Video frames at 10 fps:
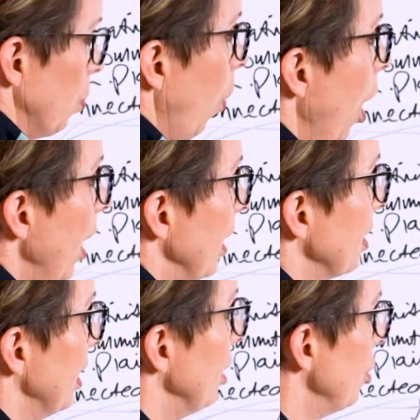why I
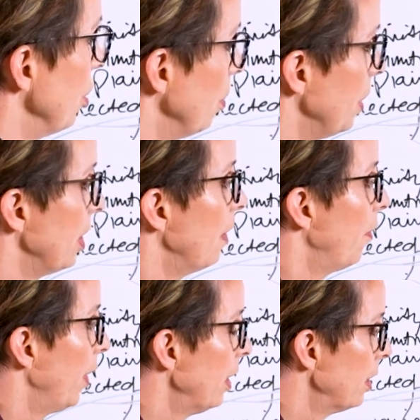said to you in the
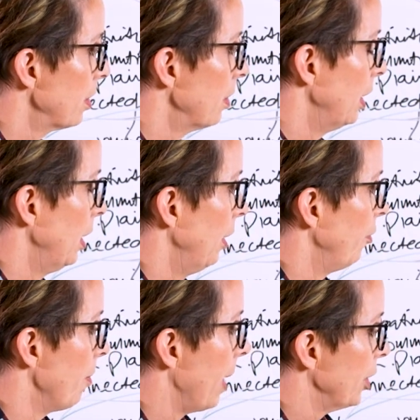event
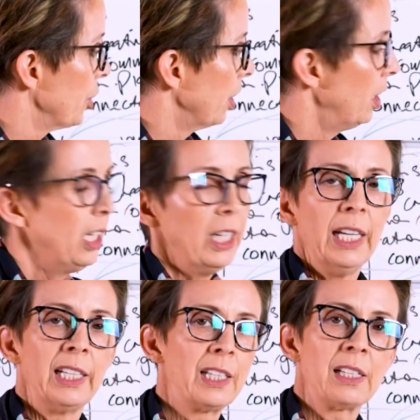information,
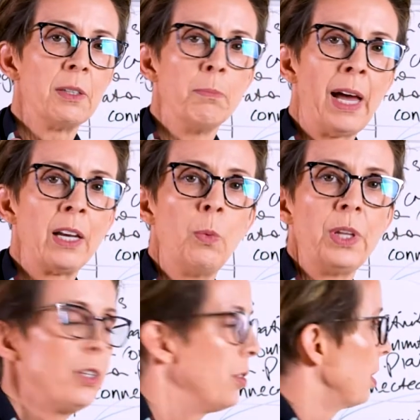it doesn't matter whether
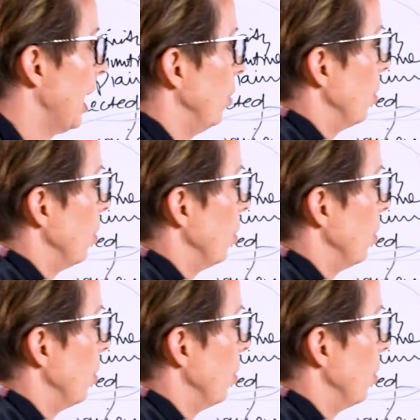you stay or